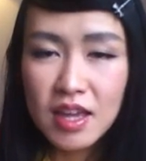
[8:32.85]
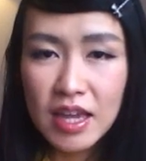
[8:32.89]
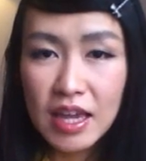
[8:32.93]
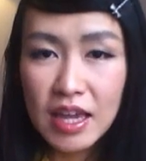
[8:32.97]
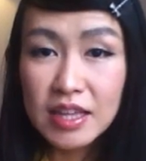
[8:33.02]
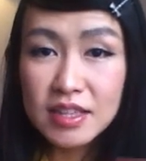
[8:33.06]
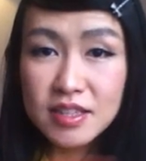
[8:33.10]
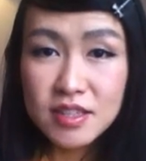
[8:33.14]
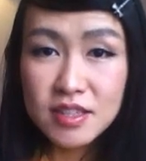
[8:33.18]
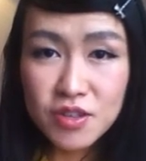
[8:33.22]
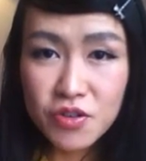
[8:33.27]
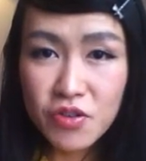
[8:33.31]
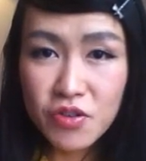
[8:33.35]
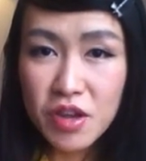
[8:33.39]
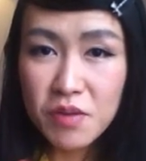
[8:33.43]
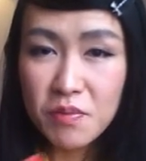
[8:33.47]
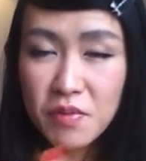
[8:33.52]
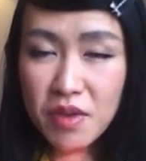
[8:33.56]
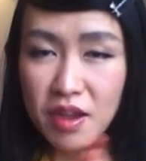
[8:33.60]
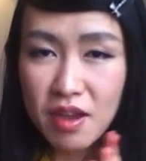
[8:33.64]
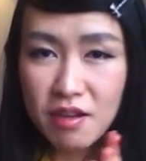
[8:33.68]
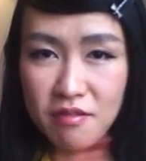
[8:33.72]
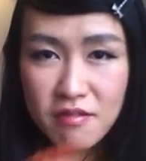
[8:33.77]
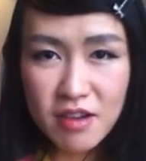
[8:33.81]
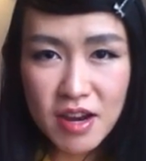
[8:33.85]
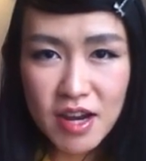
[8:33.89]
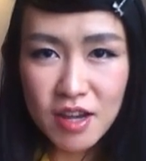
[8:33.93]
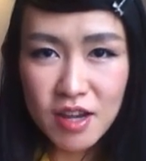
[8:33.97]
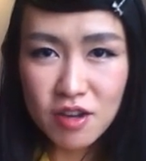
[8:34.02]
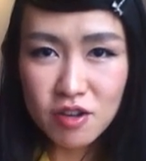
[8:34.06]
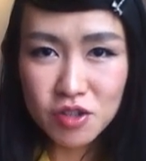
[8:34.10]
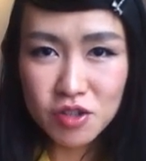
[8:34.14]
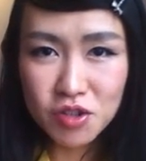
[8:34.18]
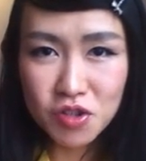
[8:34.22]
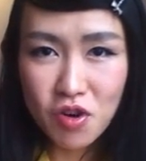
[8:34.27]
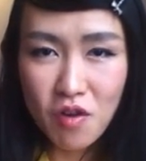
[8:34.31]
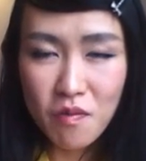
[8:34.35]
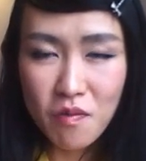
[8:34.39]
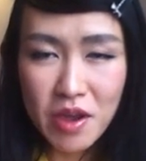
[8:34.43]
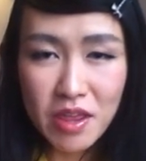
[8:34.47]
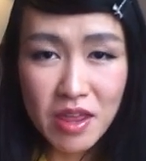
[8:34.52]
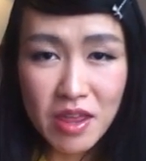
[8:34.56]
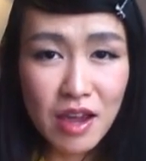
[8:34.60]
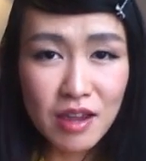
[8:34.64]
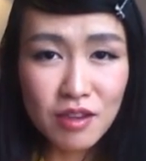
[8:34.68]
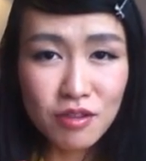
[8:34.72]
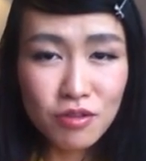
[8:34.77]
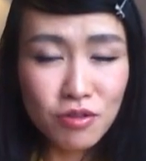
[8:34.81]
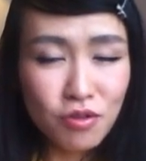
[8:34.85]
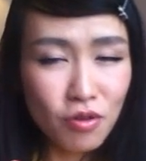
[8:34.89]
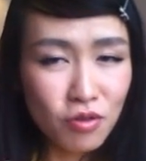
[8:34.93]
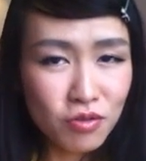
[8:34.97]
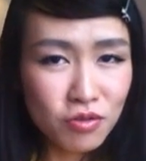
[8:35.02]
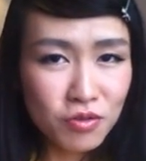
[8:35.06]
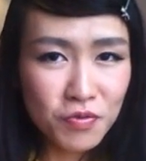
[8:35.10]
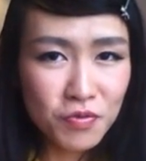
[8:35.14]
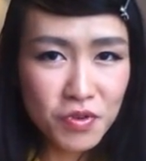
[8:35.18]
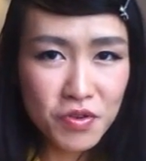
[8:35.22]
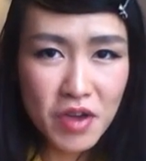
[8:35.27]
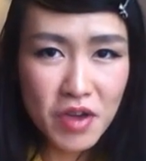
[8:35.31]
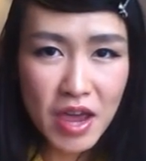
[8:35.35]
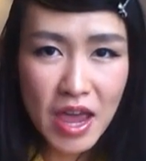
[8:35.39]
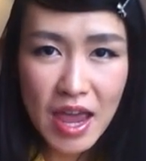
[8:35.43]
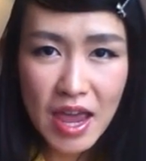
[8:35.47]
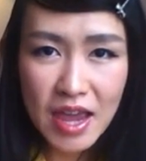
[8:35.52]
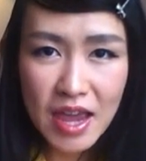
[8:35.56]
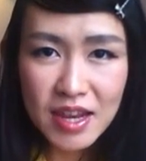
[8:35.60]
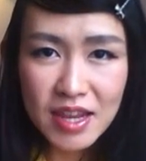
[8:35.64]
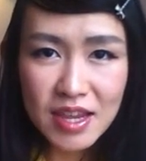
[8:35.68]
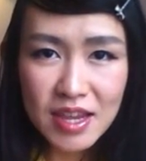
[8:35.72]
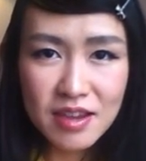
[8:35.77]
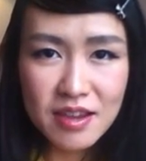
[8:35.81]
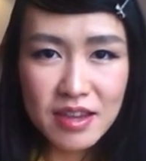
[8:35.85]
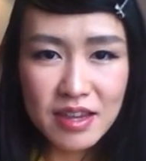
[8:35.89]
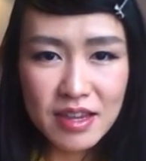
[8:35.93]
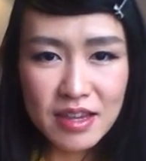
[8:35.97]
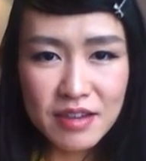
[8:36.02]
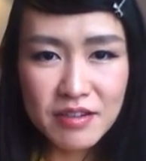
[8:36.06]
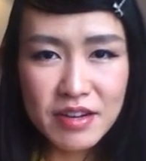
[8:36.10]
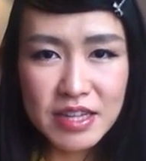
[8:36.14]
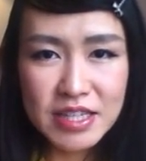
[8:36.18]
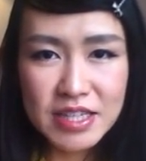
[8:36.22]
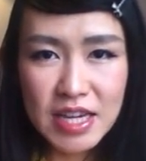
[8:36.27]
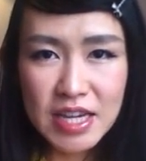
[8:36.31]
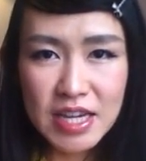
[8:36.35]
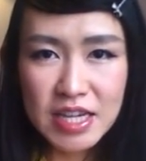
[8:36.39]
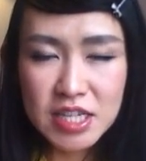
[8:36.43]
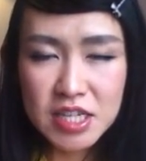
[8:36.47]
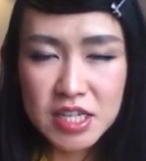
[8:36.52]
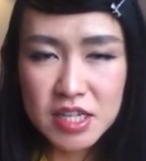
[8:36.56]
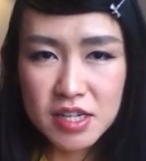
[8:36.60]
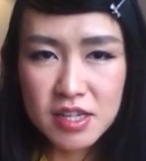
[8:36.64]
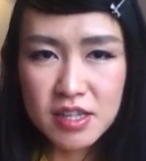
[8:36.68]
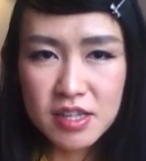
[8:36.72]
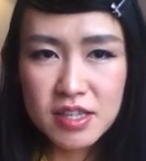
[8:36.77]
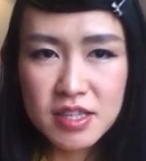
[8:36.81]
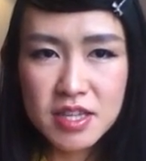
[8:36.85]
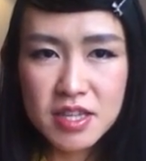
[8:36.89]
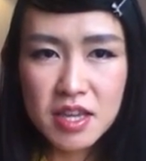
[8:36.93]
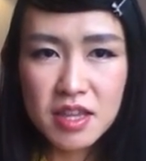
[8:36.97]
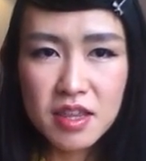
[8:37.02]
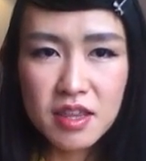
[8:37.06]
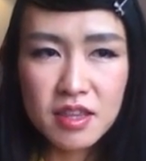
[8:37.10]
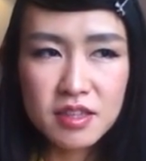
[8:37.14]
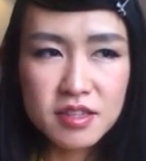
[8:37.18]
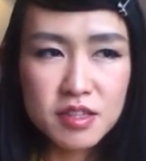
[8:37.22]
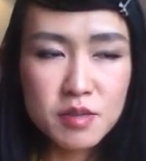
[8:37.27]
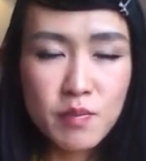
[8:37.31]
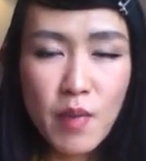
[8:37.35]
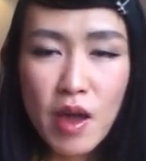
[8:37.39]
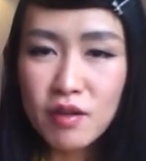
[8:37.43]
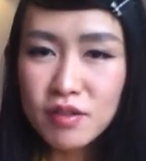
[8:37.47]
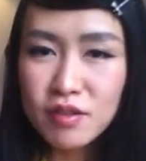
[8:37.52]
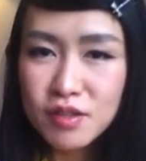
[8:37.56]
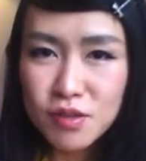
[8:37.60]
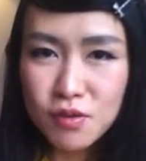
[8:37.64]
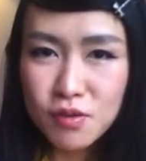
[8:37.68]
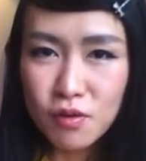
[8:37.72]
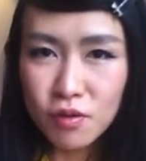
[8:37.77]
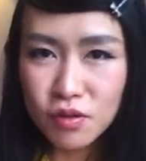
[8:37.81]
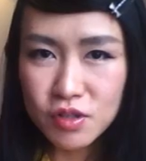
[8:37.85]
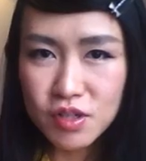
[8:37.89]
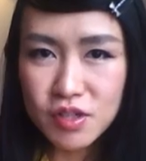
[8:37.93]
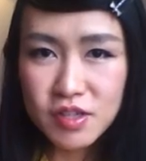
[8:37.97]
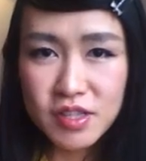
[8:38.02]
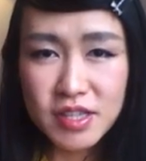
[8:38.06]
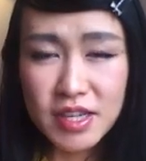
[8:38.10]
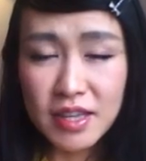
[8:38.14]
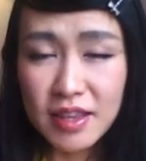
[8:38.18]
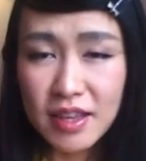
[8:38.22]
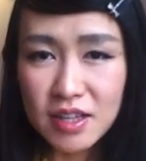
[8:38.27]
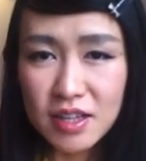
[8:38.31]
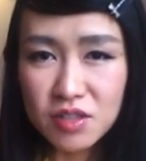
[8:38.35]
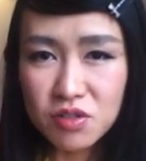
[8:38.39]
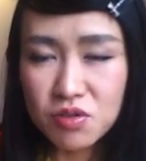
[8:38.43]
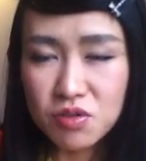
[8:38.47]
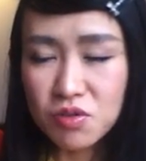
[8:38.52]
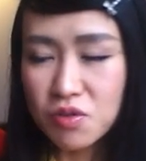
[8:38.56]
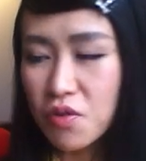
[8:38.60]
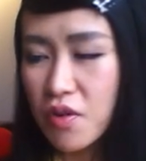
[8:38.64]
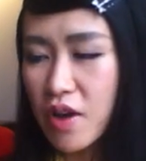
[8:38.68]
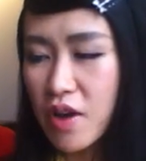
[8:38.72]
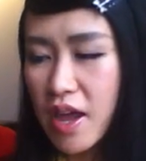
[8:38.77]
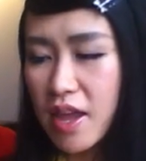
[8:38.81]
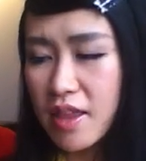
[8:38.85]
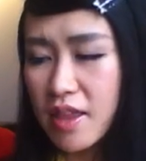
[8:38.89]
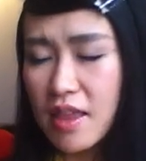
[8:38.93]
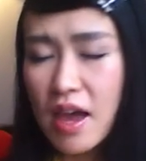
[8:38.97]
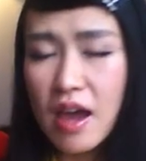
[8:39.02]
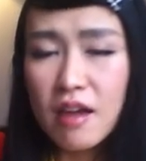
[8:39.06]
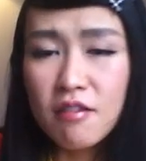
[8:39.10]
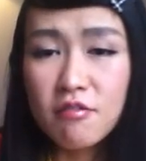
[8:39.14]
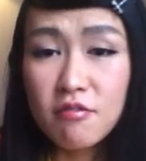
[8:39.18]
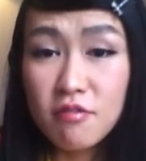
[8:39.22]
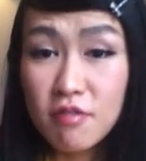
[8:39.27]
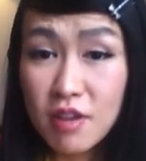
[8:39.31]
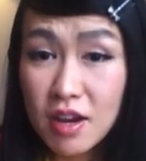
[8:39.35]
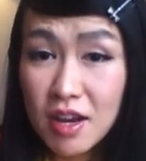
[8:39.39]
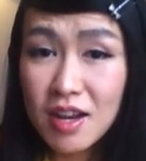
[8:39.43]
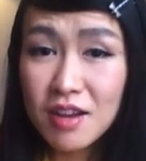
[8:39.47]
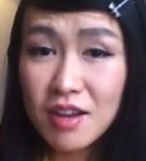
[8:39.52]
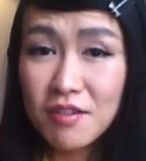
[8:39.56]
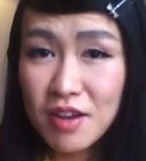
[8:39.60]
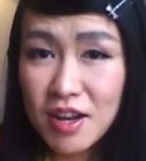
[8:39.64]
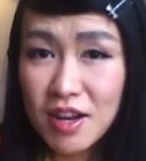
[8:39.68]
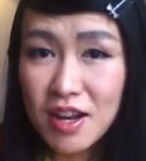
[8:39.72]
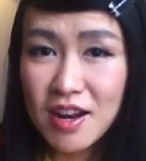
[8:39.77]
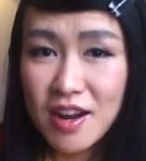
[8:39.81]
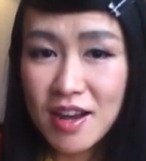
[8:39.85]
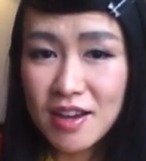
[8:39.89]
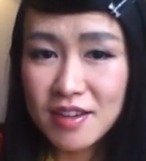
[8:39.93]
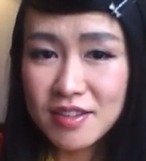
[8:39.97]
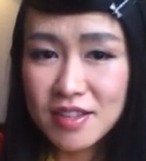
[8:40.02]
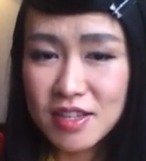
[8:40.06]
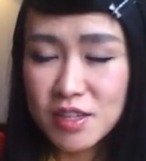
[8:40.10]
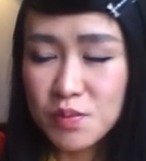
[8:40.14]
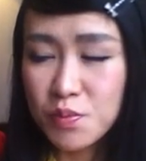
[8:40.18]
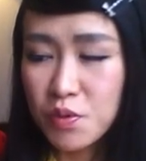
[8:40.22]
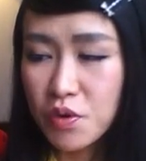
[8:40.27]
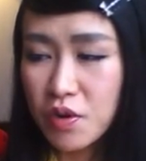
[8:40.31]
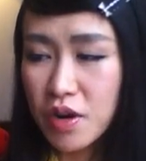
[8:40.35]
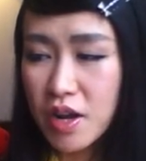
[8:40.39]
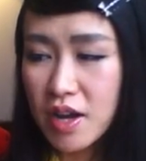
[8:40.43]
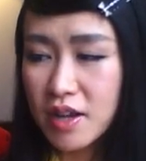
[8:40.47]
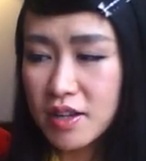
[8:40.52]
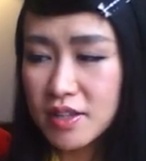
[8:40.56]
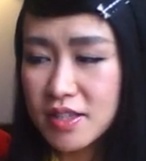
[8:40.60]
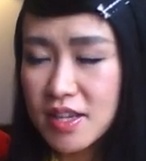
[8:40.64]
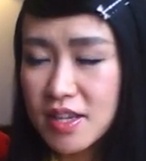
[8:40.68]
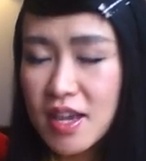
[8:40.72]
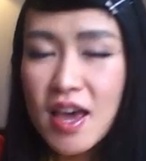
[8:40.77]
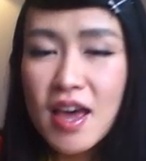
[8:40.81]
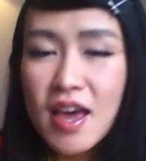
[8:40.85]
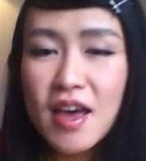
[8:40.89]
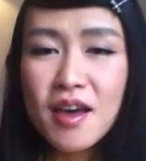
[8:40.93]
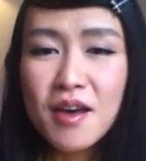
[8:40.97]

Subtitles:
It's doing me a really good job, and I don't feel any irritations, and smells gorgeous and natural, and I really, really like this product.